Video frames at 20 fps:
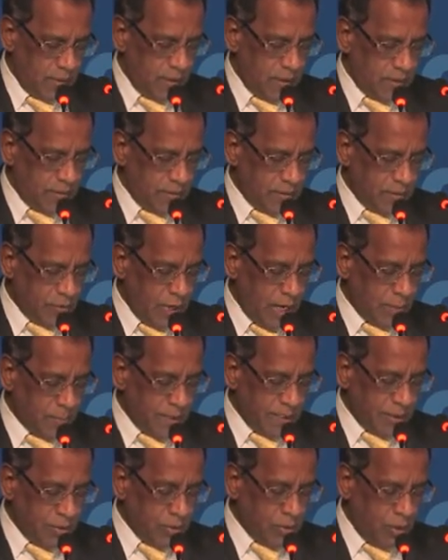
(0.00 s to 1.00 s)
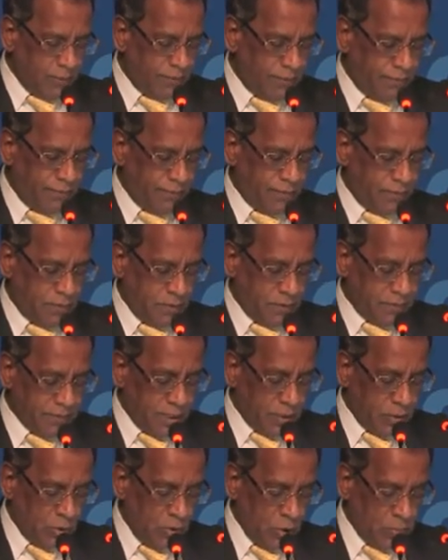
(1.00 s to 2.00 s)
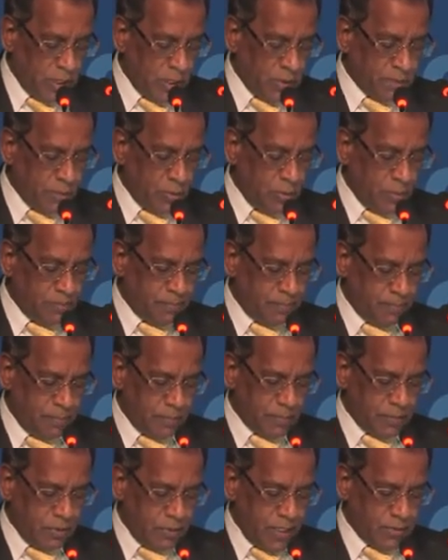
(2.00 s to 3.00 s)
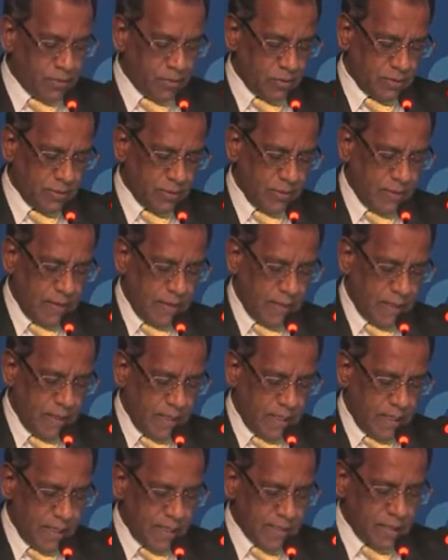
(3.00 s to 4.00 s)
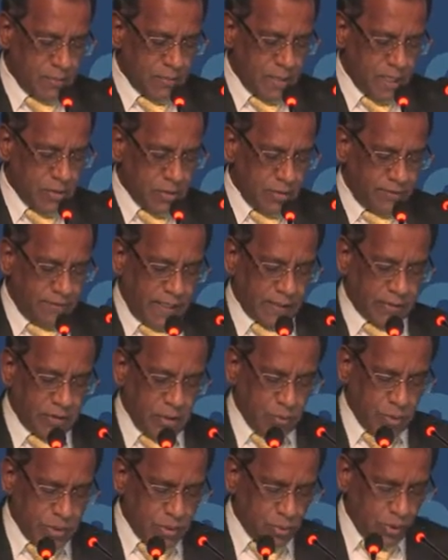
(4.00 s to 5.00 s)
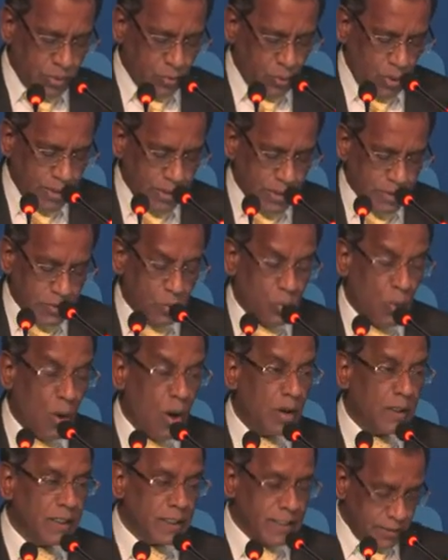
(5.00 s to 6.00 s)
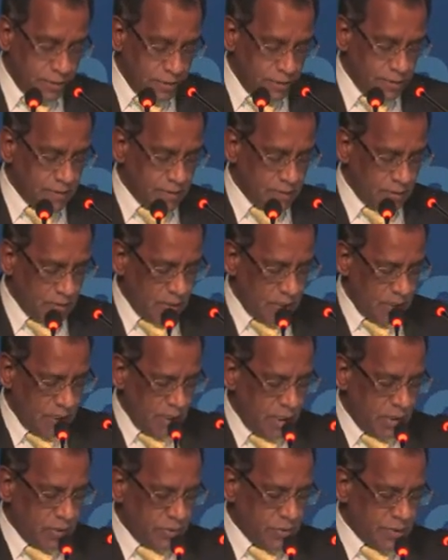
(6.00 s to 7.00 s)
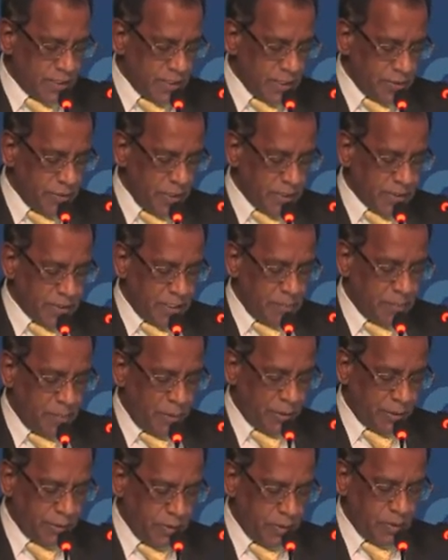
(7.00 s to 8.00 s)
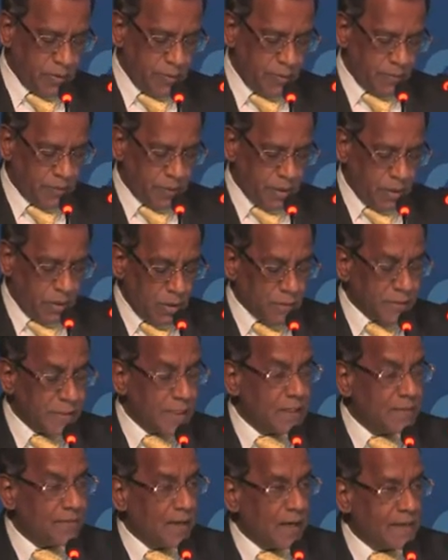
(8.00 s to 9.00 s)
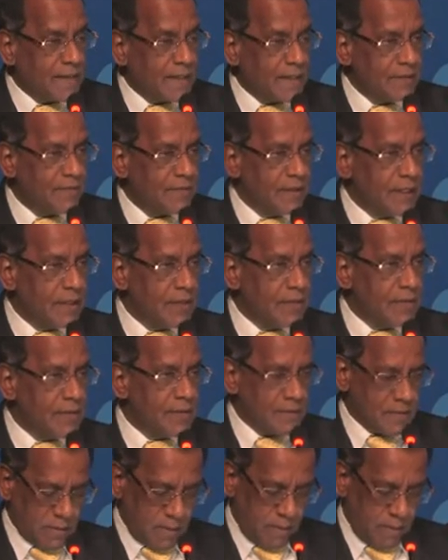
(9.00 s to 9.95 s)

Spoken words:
The rapid growth of the global population is a major factor which requires world leaders to seriously ponder on these facts and figures.